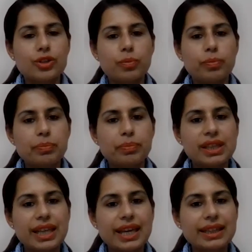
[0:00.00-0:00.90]
so
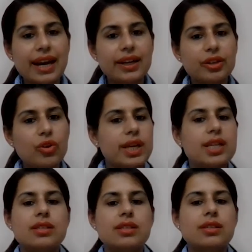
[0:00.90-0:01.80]
people think that
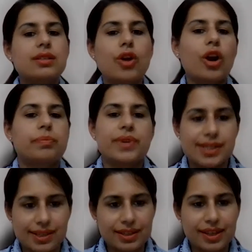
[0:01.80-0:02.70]
it's not
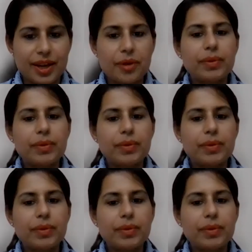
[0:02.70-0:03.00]
present,